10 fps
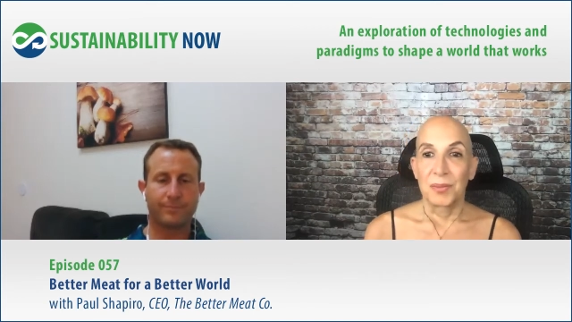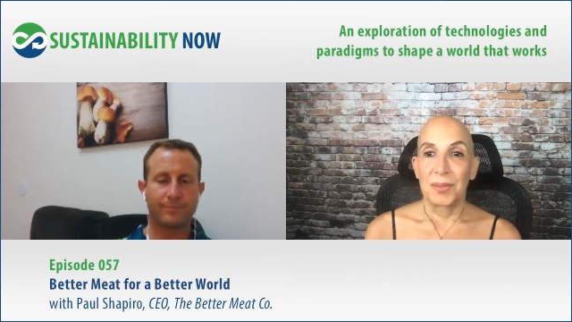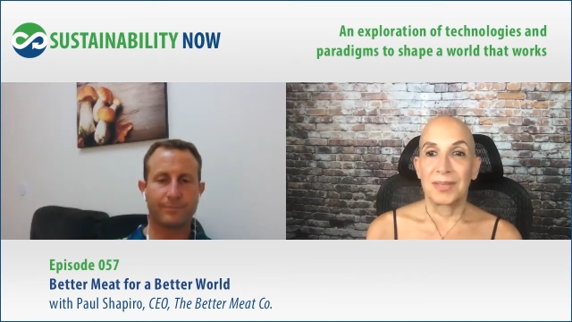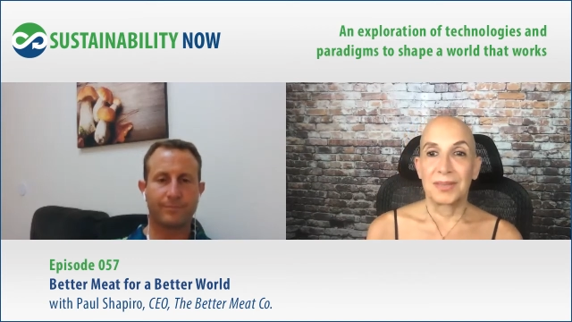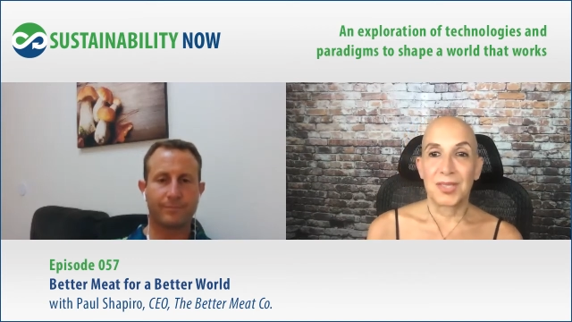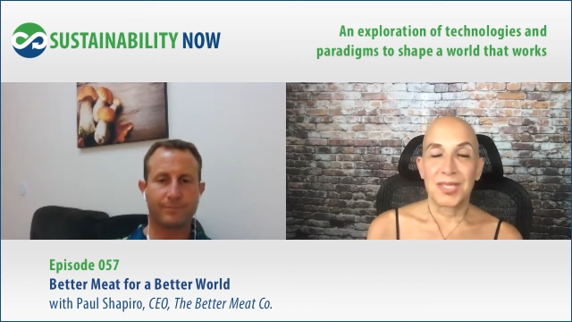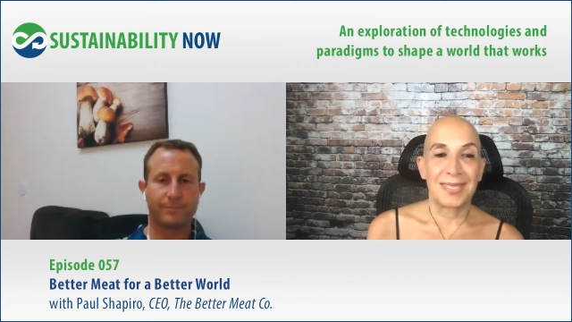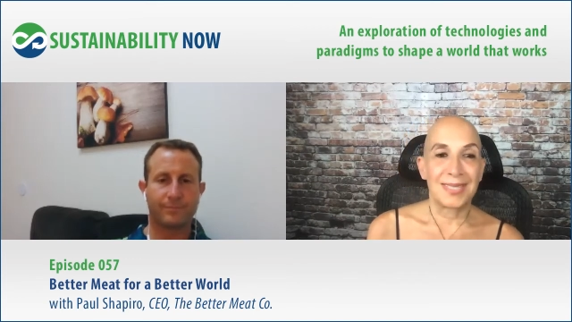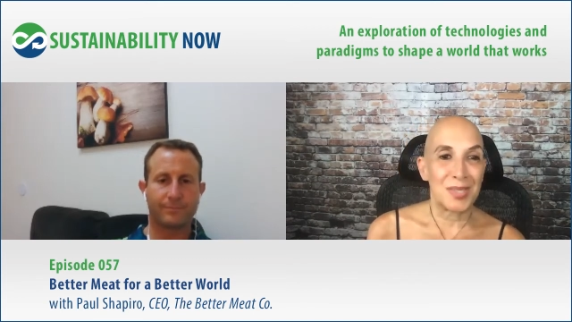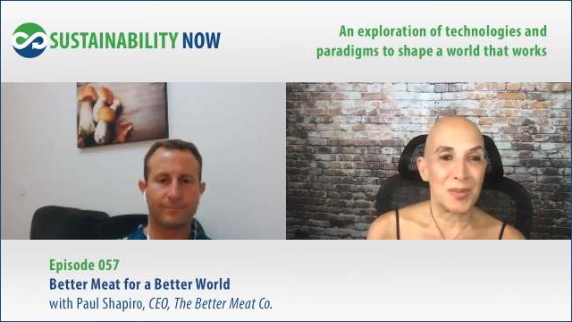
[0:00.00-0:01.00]
Speaker 1: Well, you
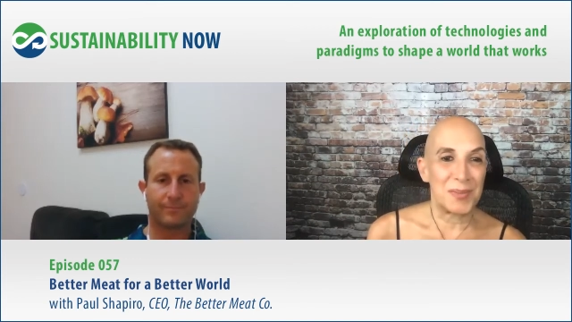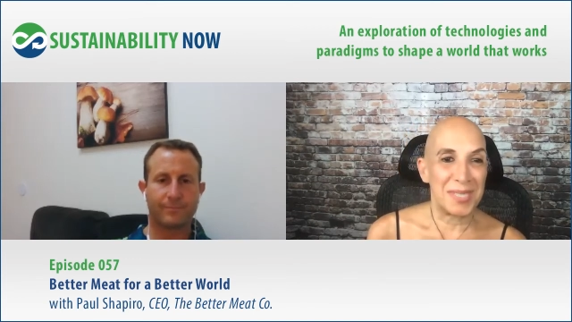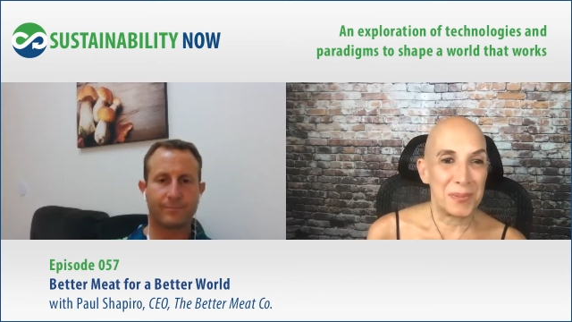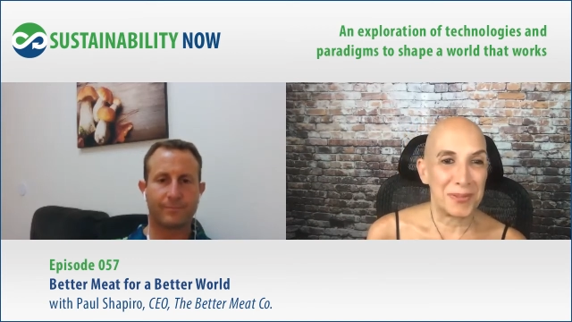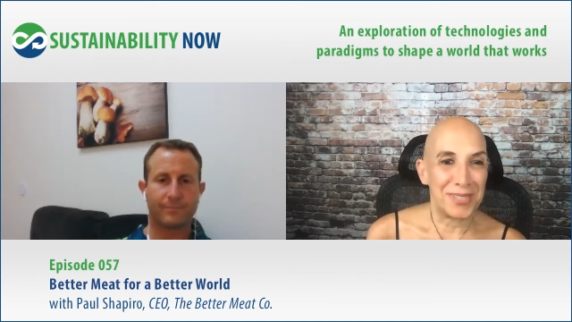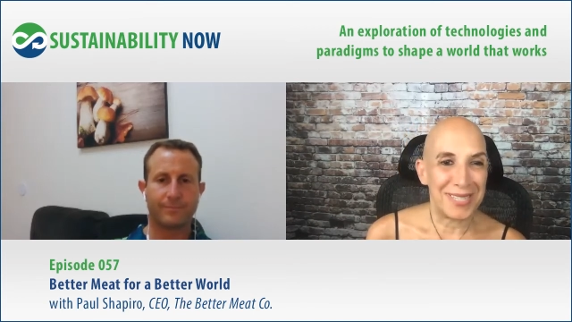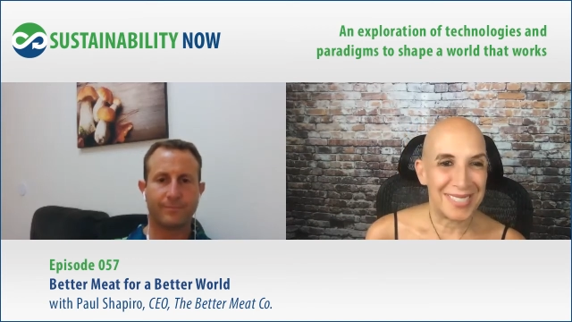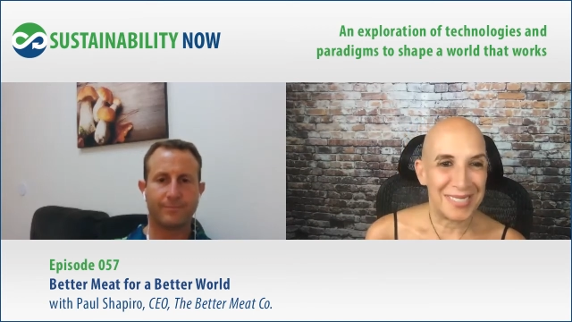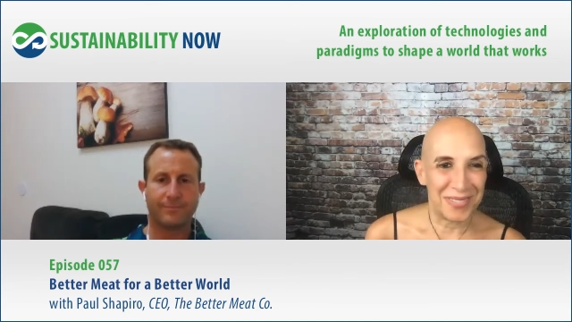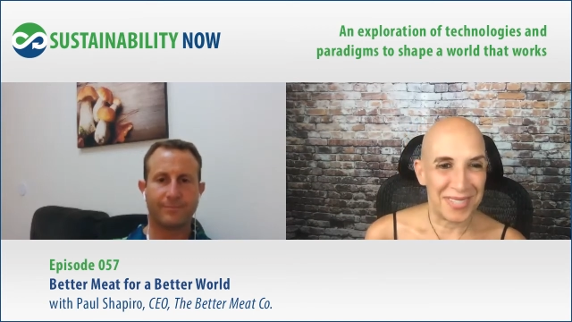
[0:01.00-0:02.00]
said so many
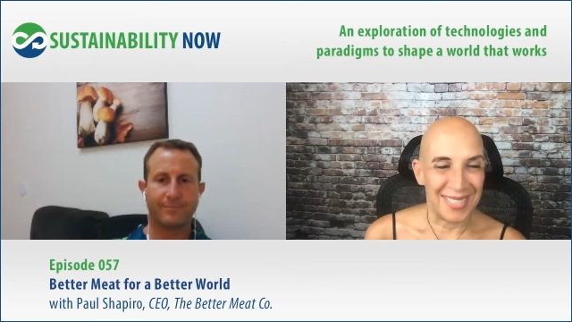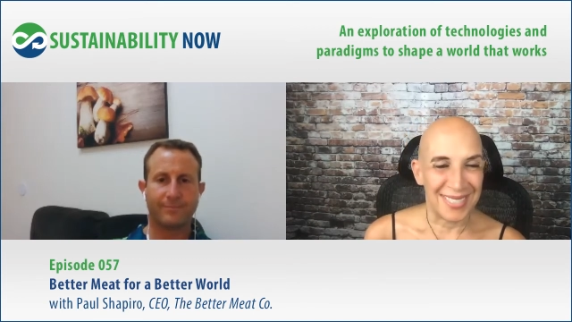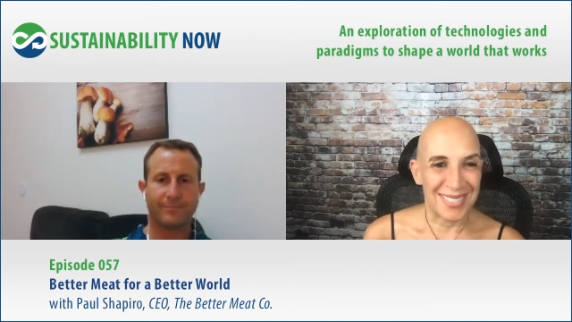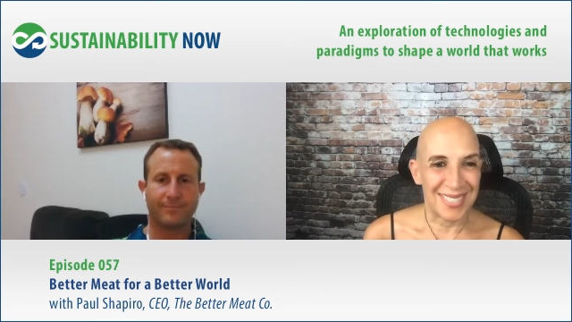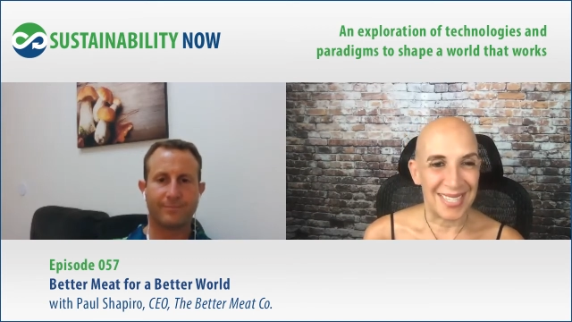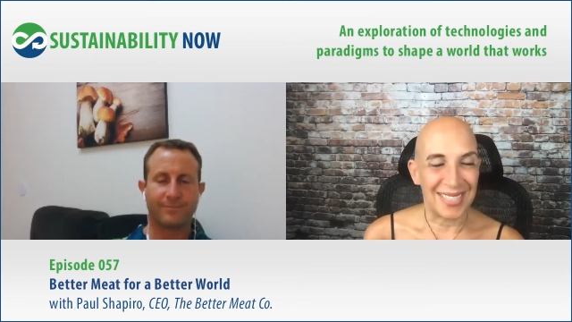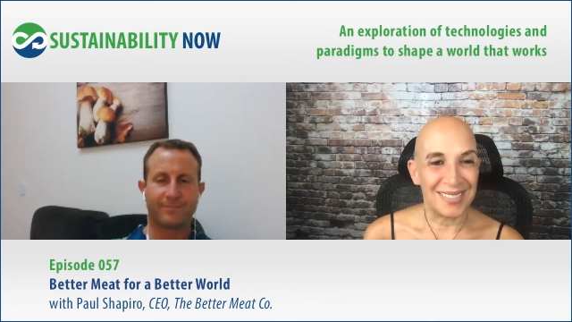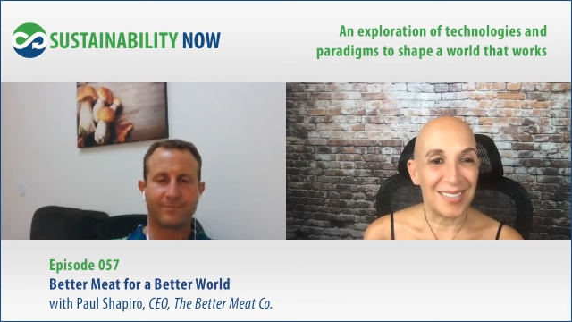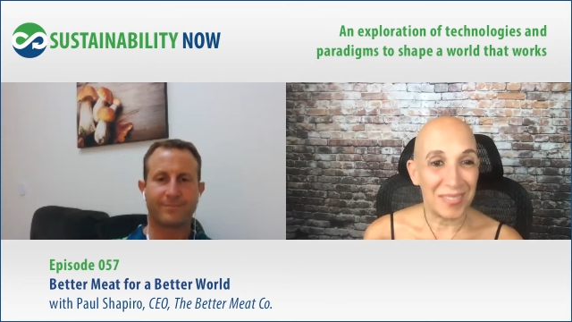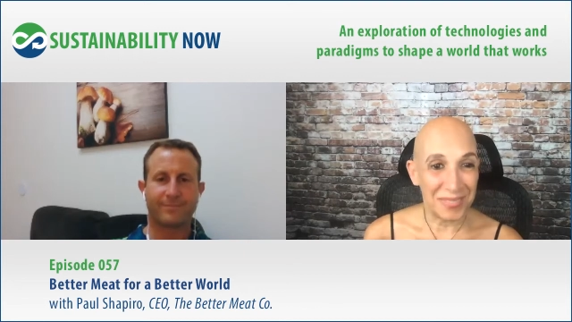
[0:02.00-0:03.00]
provocative things, and I
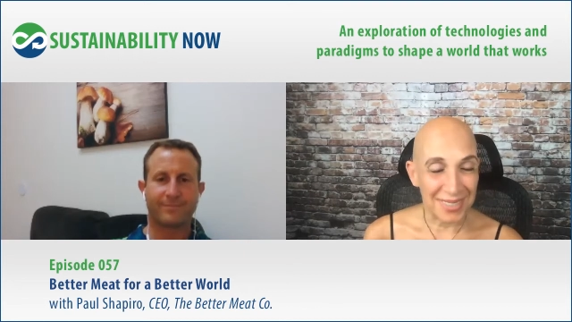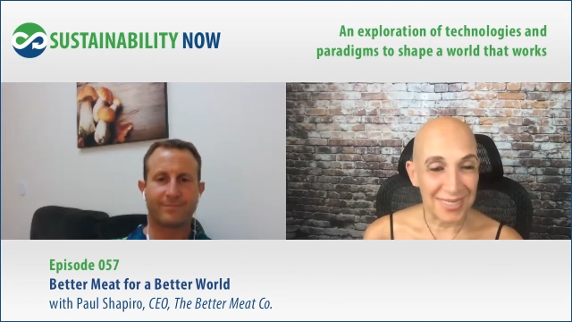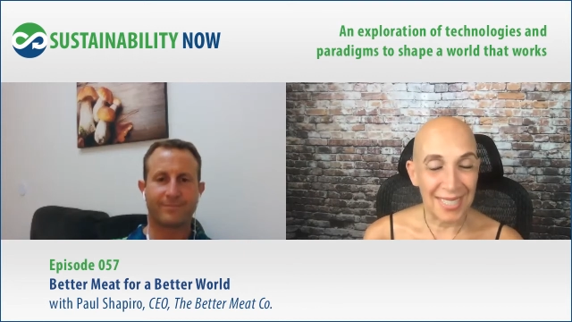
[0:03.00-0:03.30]
love it.